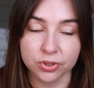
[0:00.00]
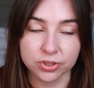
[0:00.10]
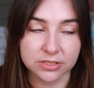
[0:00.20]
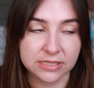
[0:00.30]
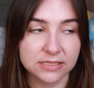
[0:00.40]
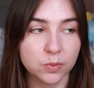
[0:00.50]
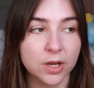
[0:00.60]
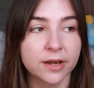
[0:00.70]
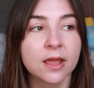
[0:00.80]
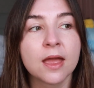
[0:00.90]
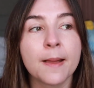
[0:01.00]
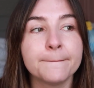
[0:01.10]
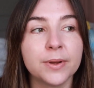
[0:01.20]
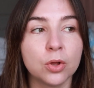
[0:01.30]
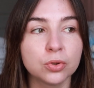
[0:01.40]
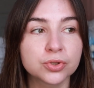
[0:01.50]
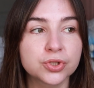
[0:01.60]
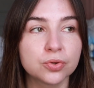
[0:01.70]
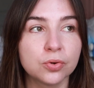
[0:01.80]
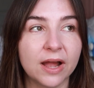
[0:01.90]
not just this one. But
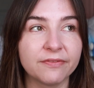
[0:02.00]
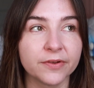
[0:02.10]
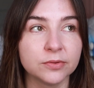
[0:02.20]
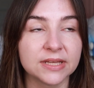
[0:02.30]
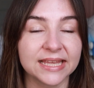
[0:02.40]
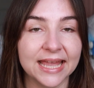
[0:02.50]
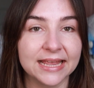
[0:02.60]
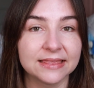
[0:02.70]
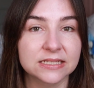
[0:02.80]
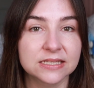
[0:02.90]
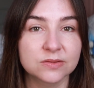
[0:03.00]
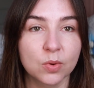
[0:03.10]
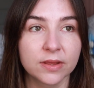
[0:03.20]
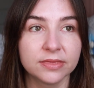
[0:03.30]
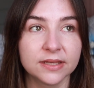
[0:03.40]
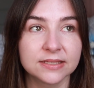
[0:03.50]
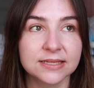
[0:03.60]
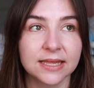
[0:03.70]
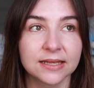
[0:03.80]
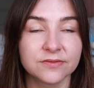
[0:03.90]
also, I found, again, this is one
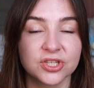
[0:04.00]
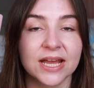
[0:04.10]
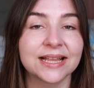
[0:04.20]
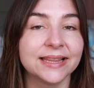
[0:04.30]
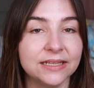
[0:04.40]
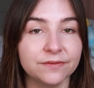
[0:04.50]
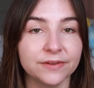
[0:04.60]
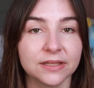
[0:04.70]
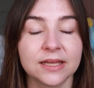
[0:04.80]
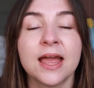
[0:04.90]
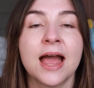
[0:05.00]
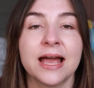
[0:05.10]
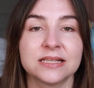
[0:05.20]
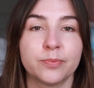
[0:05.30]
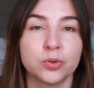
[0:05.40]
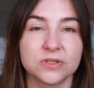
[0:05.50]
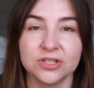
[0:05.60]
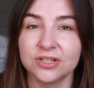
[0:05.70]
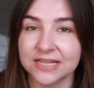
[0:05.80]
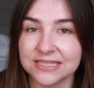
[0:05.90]
that kind of gives you that clean feeling as opposed
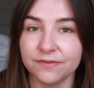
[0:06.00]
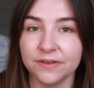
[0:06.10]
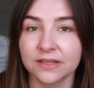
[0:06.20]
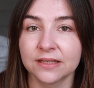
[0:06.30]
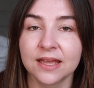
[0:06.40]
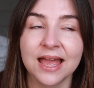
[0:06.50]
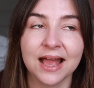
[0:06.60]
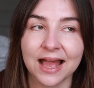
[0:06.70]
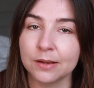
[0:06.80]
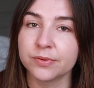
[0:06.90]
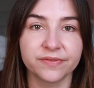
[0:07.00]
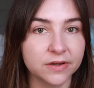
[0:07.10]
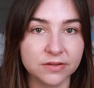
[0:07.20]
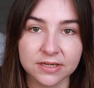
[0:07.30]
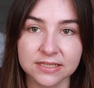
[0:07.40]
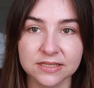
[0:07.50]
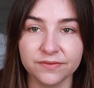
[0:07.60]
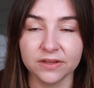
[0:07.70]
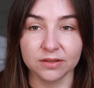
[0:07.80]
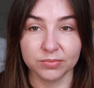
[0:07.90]
to gritty feeling. I prefer the gritty
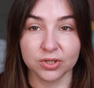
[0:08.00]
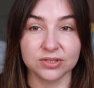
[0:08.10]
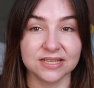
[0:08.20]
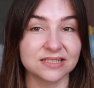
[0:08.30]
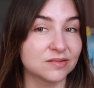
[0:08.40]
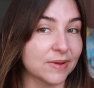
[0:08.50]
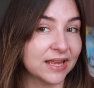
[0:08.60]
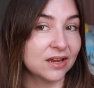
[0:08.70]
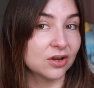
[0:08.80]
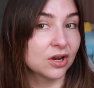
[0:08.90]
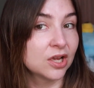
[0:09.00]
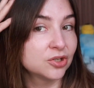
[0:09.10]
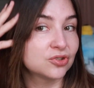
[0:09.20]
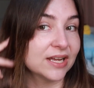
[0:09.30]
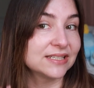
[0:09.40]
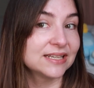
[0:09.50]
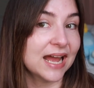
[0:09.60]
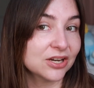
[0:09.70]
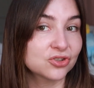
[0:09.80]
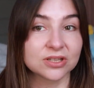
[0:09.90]
feeling because this is my hair dried
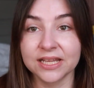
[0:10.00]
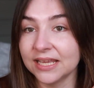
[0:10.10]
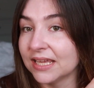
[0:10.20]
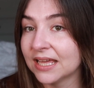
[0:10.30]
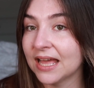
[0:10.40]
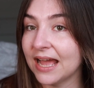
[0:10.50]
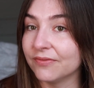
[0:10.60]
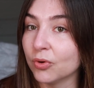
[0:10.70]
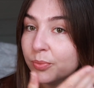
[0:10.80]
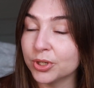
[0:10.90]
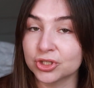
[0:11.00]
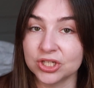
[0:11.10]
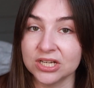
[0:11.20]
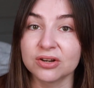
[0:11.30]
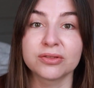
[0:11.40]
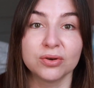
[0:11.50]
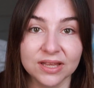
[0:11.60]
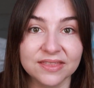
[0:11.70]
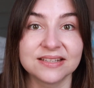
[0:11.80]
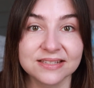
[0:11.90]
naturally. I have not put a straightener through
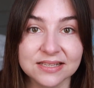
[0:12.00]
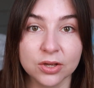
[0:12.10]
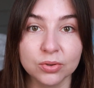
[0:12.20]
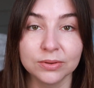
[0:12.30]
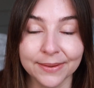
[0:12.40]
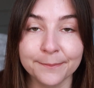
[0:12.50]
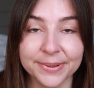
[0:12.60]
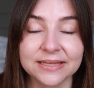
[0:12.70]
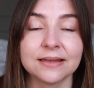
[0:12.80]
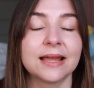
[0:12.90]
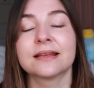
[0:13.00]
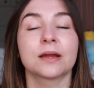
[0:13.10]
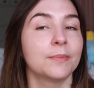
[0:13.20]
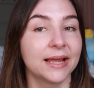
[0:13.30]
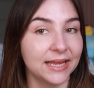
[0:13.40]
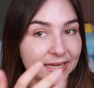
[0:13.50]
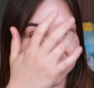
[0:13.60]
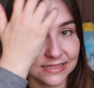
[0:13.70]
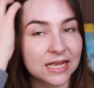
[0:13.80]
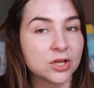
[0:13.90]
it. This is how limp and lank my
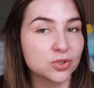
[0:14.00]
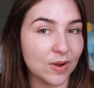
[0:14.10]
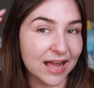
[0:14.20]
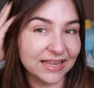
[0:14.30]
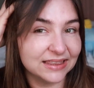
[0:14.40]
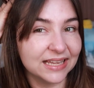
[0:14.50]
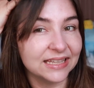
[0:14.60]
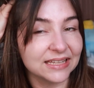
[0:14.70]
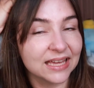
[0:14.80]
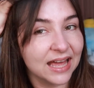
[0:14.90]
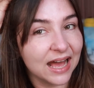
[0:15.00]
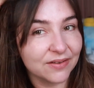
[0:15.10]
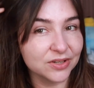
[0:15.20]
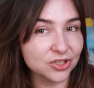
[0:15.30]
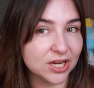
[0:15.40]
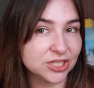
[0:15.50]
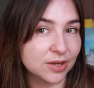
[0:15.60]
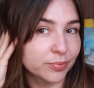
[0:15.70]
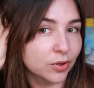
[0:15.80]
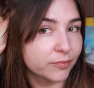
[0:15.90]
hair is. So I like having a dry
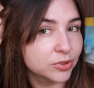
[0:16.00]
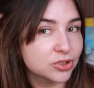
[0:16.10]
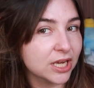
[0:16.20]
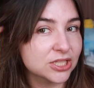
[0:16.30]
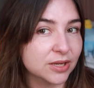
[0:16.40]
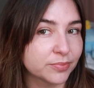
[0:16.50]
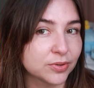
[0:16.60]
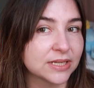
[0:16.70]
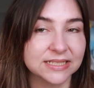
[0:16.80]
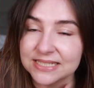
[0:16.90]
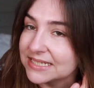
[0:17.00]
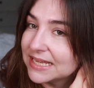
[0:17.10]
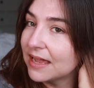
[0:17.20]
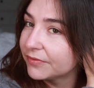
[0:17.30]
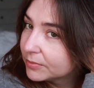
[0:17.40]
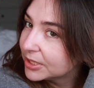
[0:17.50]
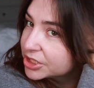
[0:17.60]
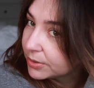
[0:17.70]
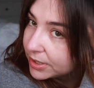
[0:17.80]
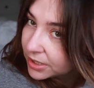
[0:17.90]
shampoo. I've put dry shampoo in it today after my
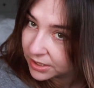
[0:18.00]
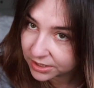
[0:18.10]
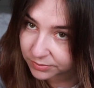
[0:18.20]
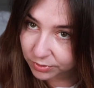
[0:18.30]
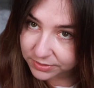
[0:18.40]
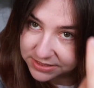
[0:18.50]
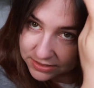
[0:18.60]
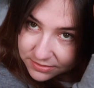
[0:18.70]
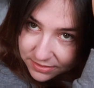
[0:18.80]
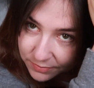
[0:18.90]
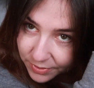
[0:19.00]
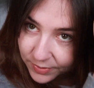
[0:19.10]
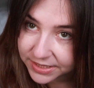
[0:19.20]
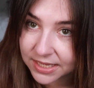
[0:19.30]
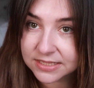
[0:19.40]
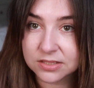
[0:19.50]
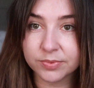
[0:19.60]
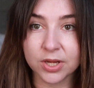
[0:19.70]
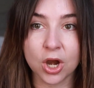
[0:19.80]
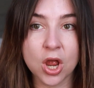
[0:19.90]
shower. You probably see there's a little bit of white cast
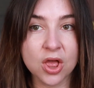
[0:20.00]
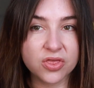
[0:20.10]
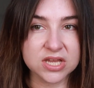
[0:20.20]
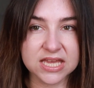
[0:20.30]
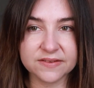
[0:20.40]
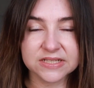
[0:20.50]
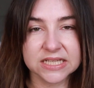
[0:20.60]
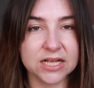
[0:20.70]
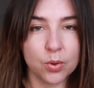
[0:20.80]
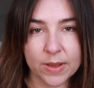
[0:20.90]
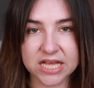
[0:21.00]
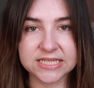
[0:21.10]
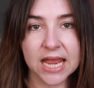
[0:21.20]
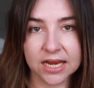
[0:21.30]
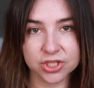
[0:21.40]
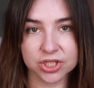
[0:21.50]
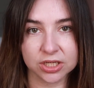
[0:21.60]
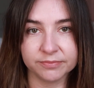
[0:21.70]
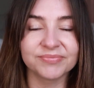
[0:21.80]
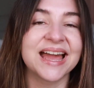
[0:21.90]
up here that gives a little bit of
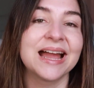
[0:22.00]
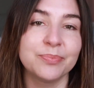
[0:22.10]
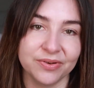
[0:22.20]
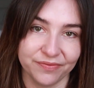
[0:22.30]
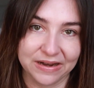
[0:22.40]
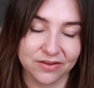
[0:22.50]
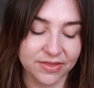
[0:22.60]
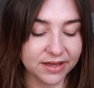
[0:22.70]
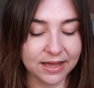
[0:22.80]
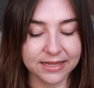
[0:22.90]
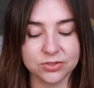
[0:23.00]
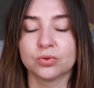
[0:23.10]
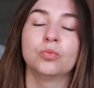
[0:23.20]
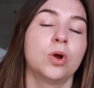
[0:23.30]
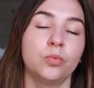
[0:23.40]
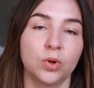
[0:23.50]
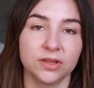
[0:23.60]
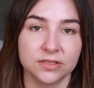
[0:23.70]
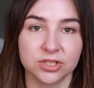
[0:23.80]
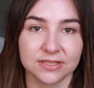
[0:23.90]
texture. I prefer that. I don't want
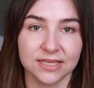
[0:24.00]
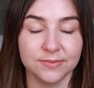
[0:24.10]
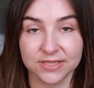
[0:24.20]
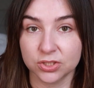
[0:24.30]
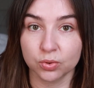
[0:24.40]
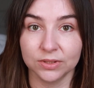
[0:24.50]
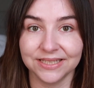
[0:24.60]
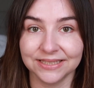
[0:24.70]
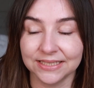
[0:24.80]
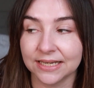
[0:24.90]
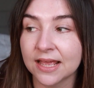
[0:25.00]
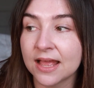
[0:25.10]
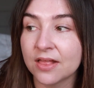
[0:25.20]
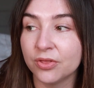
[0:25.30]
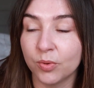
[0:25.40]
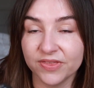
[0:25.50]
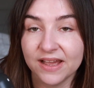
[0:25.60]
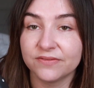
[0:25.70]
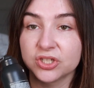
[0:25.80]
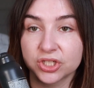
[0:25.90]
one that just keeps it totally clean. The one
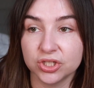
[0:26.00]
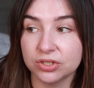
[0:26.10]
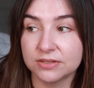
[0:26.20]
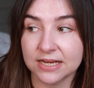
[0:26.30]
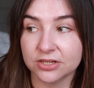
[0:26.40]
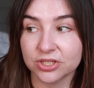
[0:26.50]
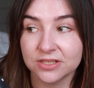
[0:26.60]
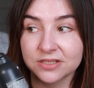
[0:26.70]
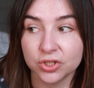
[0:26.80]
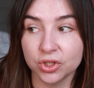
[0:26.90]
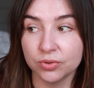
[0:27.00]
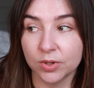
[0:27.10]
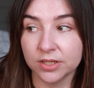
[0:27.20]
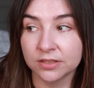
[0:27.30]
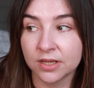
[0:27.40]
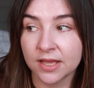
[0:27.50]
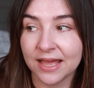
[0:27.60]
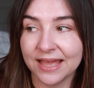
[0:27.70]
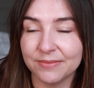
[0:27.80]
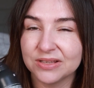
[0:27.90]
that I've just used actually is a new one,
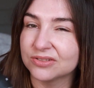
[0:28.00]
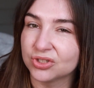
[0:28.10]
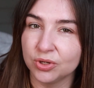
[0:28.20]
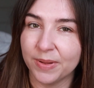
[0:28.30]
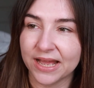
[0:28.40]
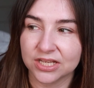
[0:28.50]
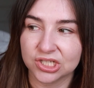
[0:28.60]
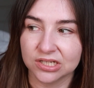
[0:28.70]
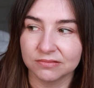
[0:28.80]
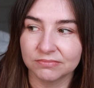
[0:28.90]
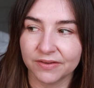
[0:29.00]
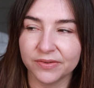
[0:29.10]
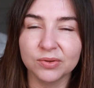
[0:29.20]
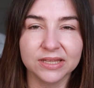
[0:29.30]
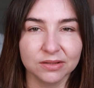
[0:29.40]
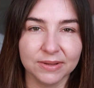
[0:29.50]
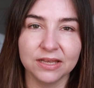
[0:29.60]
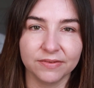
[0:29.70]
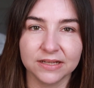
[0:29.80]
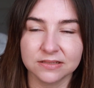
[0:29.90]
and it's new packaging. I feel like they
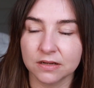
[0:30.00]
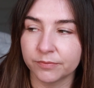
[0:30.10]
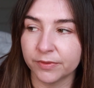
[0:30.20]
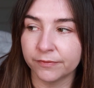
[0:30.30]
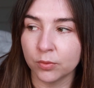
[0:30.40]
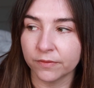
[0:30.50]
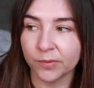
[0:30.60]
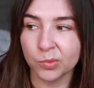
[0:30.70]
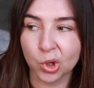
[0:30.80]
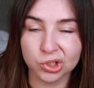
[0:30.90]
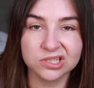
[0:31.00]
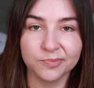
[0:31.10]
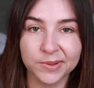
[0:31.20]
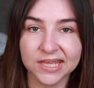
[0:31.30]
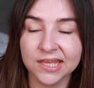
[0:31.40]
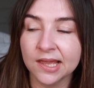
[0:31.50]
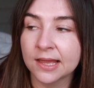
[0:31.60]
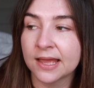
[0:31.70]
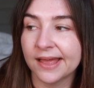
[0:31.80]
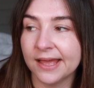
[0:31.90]
might have had stuff before from Got To Be.
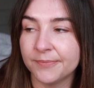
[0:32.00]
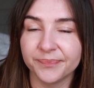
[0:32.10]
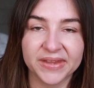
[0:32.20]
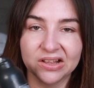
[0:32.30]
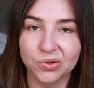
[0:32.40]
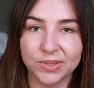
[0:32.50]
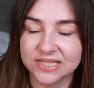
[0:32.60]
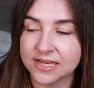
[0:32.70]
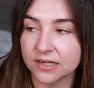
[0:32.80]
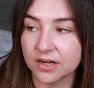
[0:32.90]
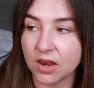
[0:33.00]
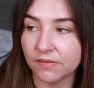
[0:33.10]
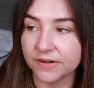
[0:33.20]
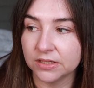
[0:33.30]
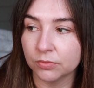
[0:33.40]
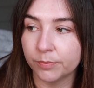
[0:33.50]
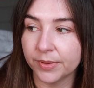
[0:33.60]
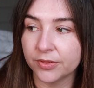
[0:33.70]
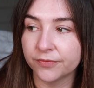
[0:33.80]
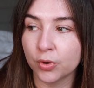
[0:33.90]
I'll go into it in another video,
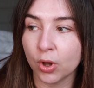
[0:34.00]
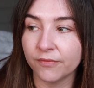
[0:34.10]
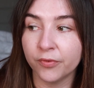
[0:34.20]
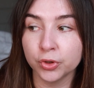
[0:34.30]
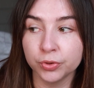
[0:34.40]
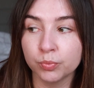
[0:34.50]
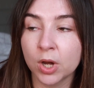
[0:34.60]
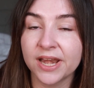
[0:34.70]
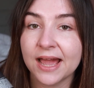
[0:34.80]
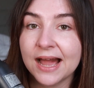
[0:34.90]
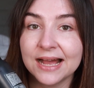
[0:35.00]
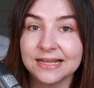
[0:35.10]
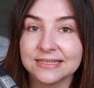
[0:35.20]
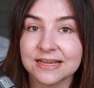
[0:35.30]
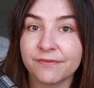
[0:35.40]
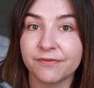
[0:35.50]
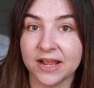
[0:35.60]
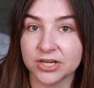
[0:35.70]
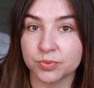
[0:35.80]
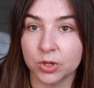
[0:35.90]
but they've got a volume one and a
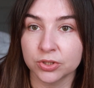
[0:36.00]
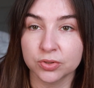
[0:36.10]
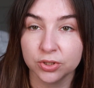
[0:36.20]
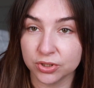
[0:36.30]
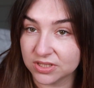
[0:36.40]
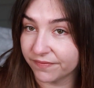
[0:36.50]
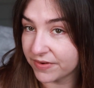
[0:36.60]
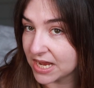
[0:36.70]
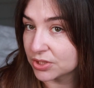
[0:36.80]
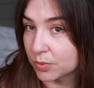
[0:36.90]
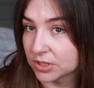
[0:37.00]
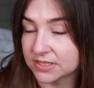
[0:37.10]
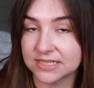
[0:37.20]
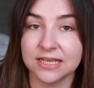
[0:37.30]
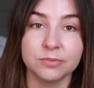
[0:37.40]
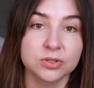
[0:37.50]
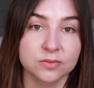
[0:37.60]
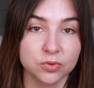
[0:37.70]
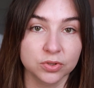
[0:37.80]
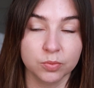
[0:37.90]
fresh one. So I used the fresh one today because
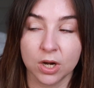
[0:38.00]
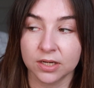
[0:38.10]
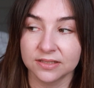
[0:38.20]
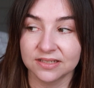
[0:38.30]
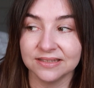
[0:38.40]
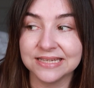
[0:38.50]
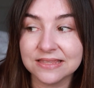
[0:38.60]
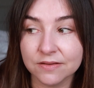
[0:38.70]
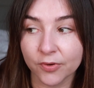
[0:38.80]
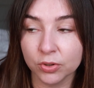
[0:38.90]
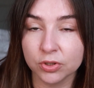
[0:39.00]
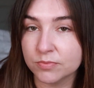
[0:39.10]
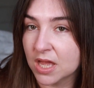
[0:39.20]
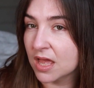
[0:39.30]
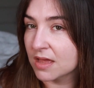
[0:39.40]
I was going to work and didn't need the volume,